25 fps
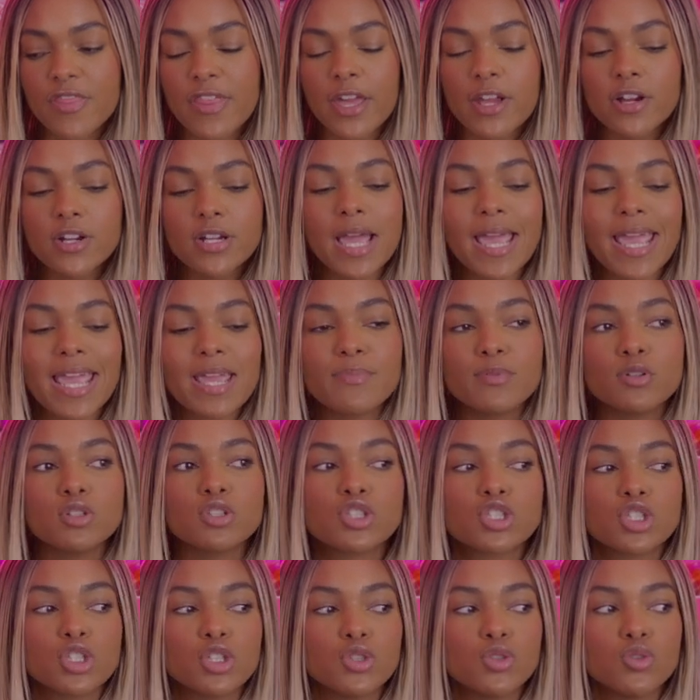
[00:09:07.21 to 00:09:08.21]
they're
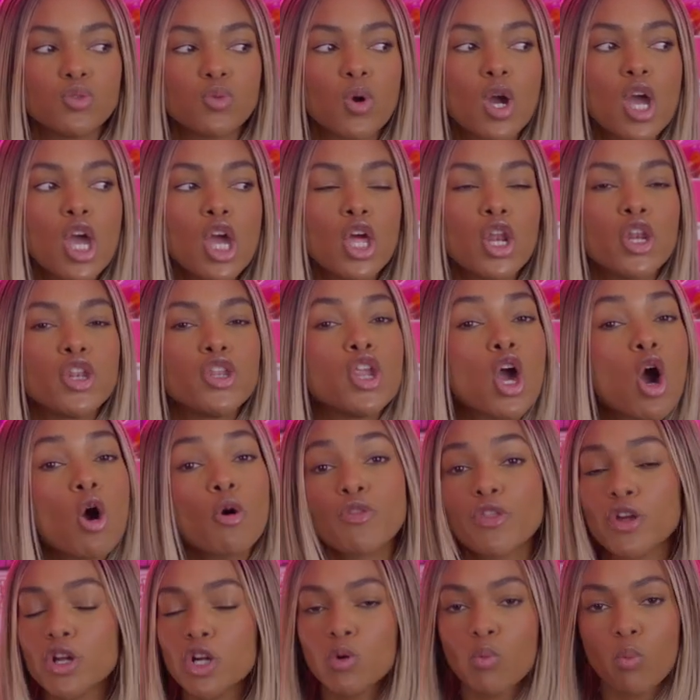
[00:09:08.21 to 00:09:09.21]
able to
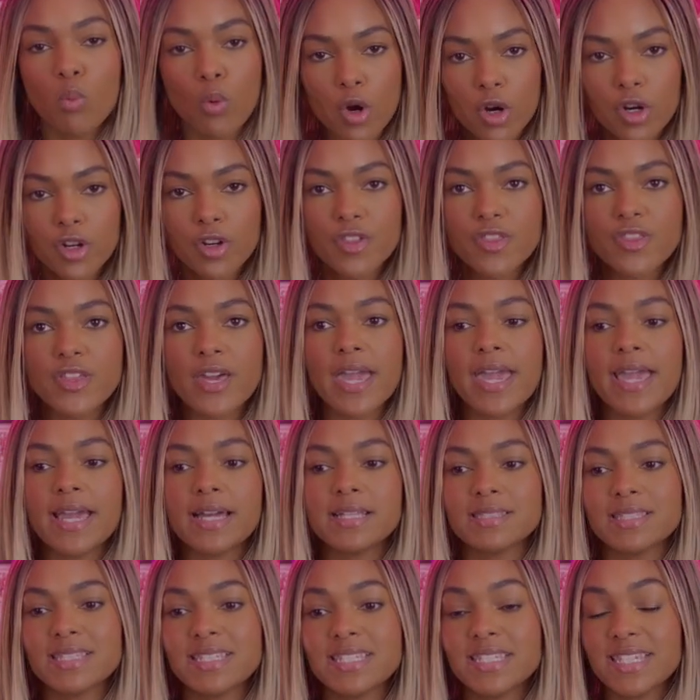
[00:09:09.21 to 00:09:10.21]
know their worth
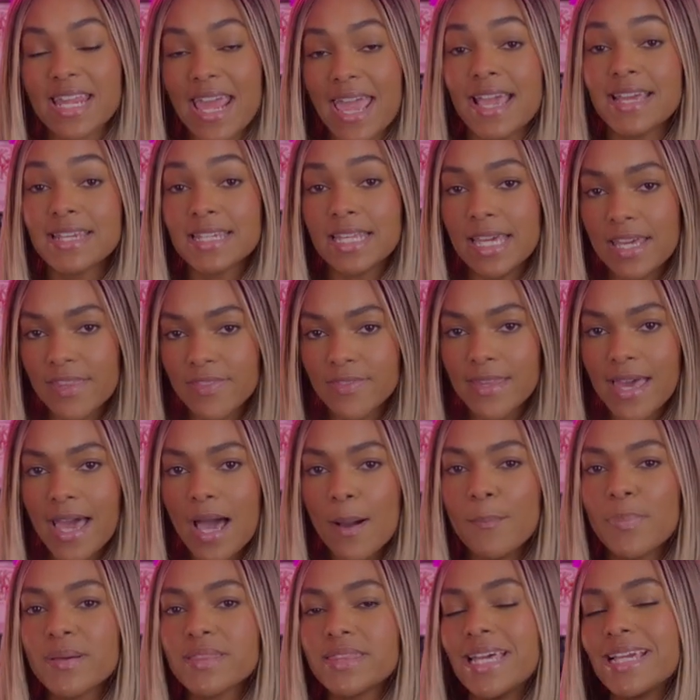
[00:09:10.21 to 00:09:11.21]
and stand in
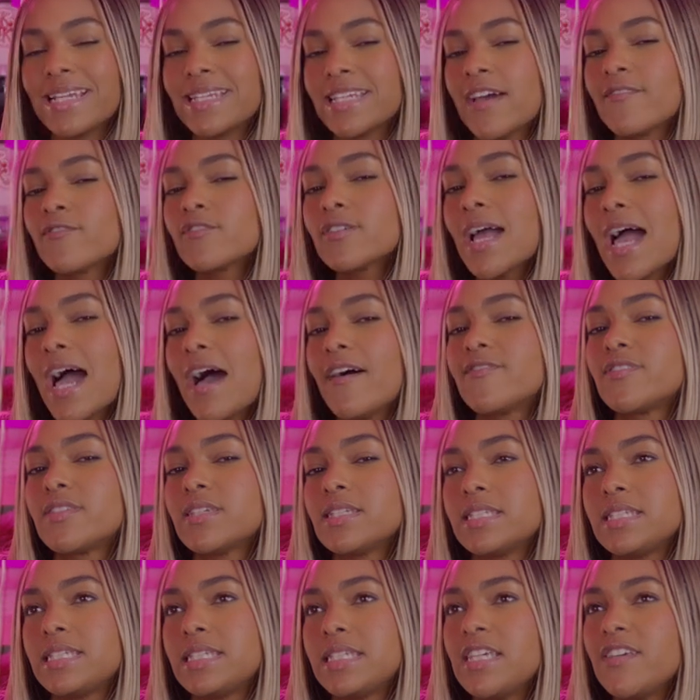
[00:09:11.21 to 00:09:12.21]
that, but they never have
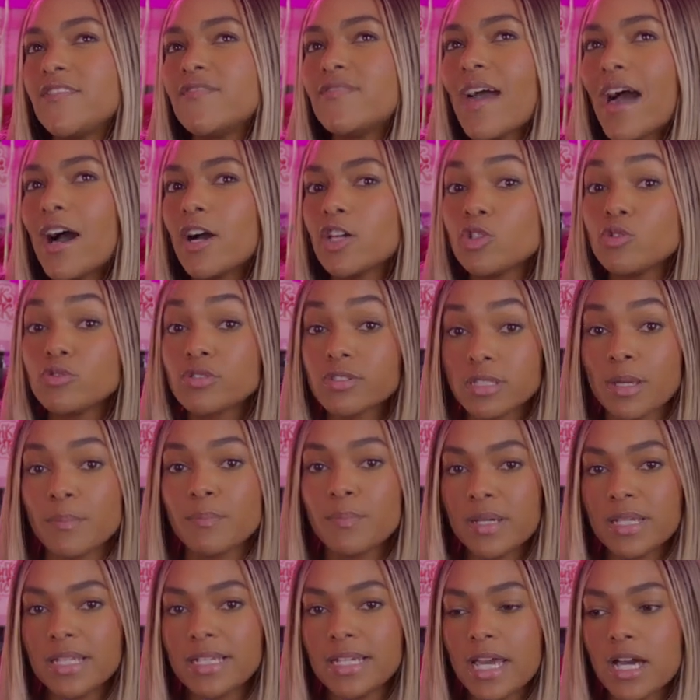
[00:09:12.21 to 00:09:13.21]
to devalue
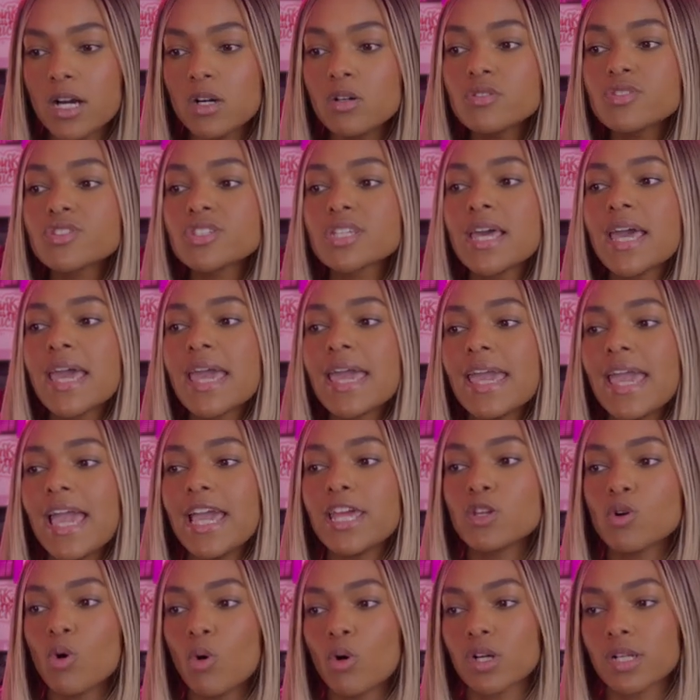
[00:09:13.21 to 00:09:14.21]
somebody else
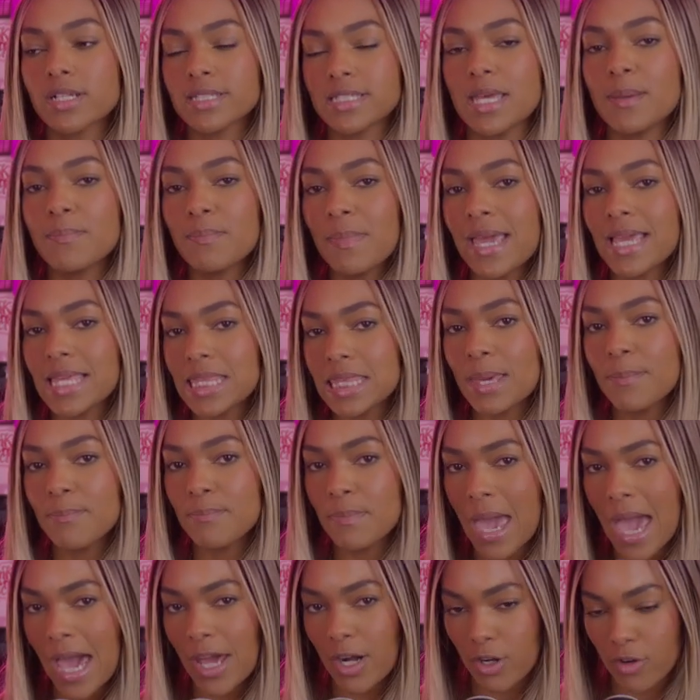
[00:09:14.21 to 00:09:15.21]
in order to make
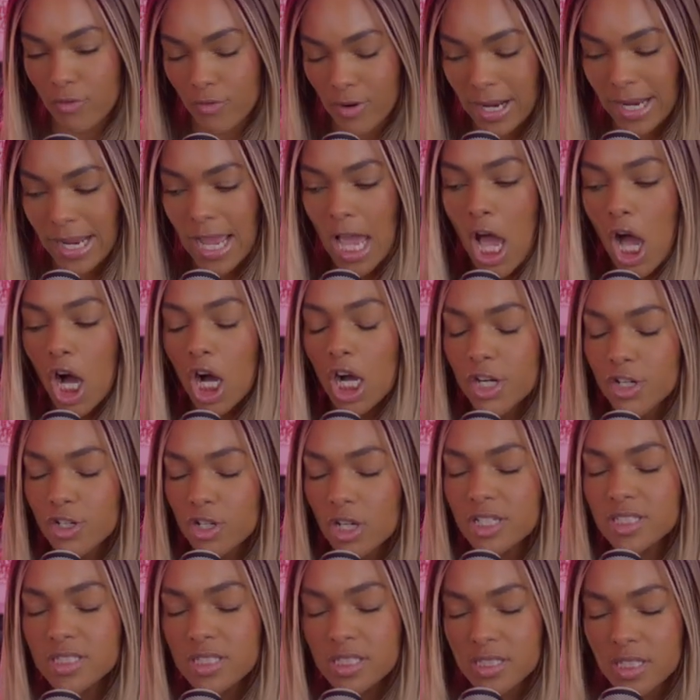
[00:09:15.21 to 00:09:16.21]
them matter, right? A
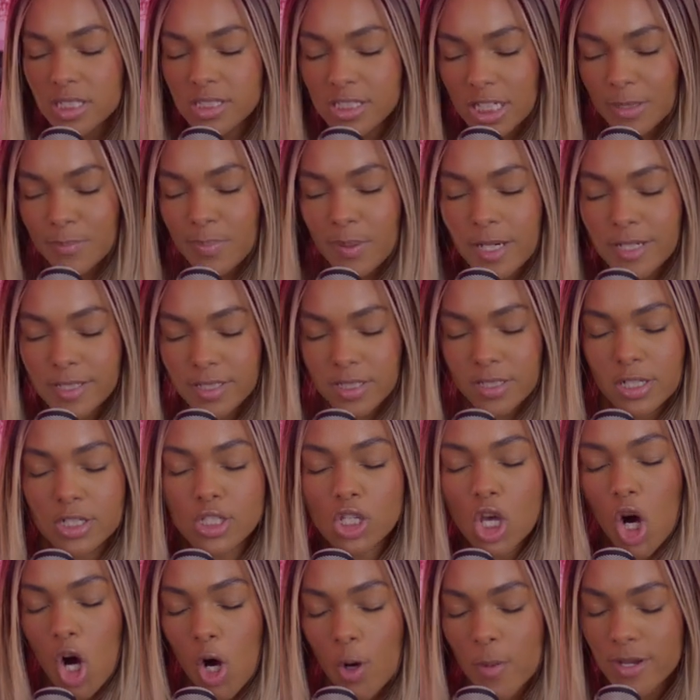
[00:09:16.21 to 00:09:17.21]
narcissistic person
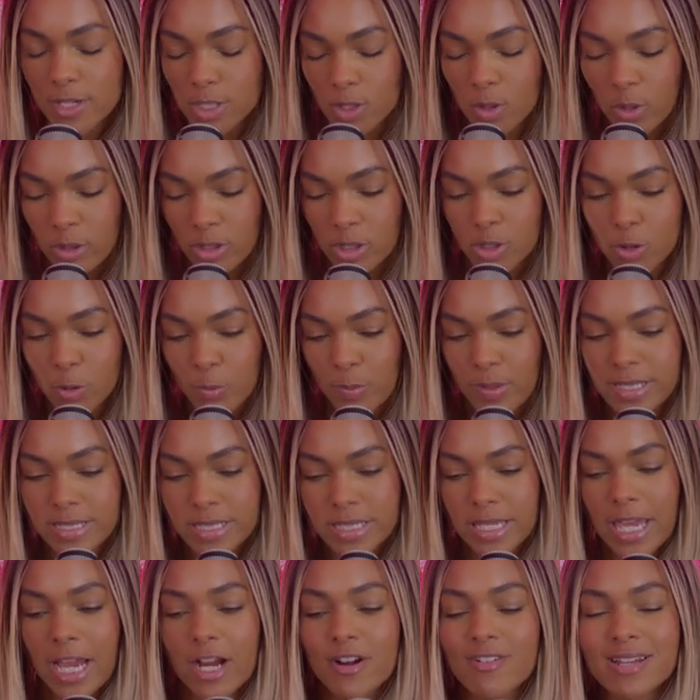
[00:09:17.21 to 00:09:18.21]
is always going to be
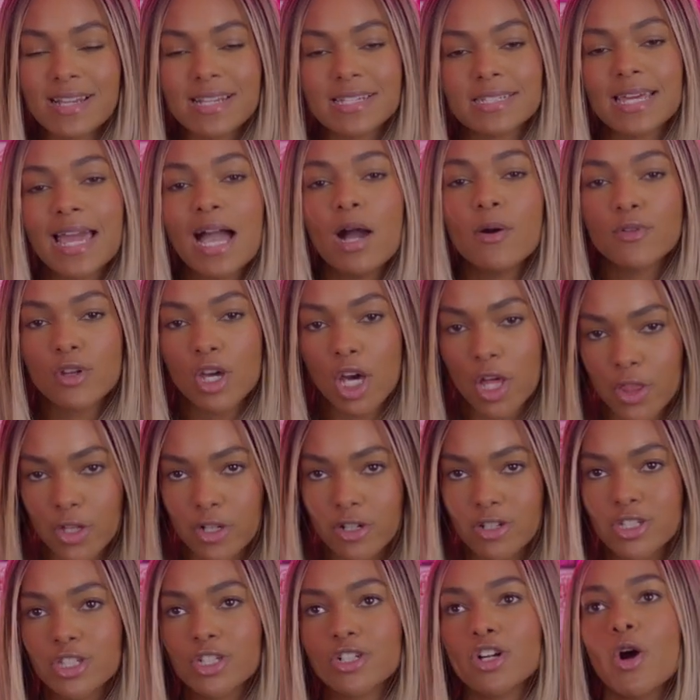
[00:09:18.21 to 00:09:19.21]
tearing down
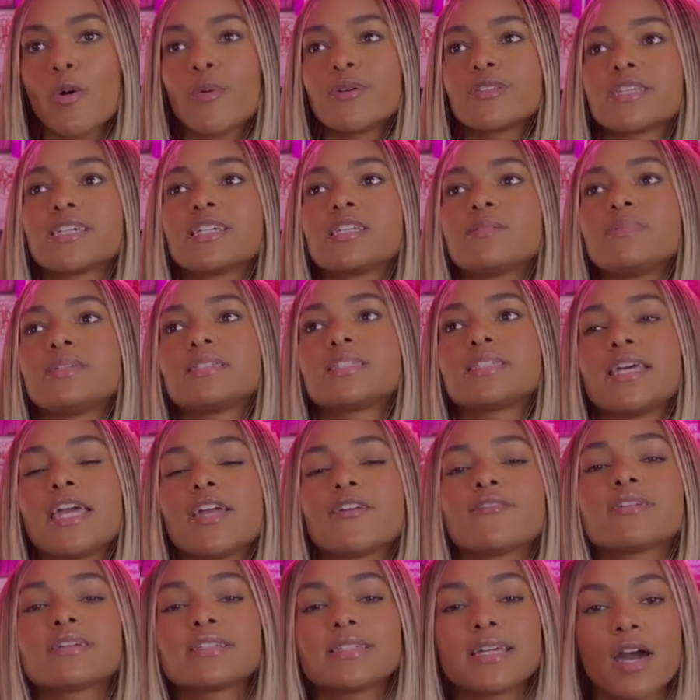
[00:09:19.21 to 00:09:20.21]
others. They're always going to be
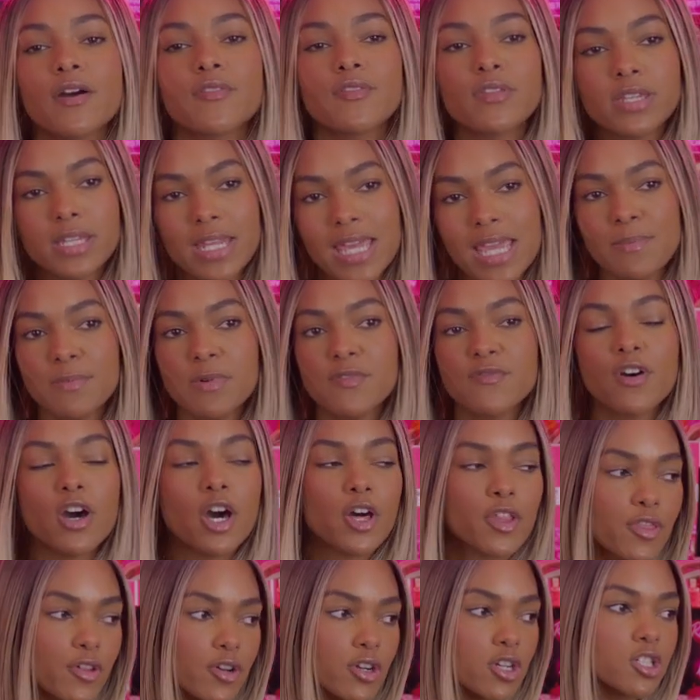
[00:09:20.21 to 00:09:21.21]
tearing down the name of
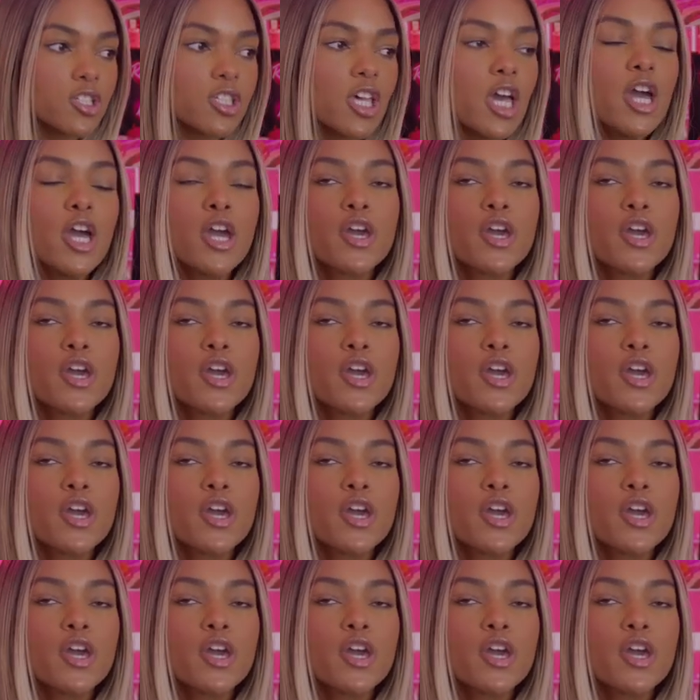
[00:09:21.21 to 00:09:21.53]
others.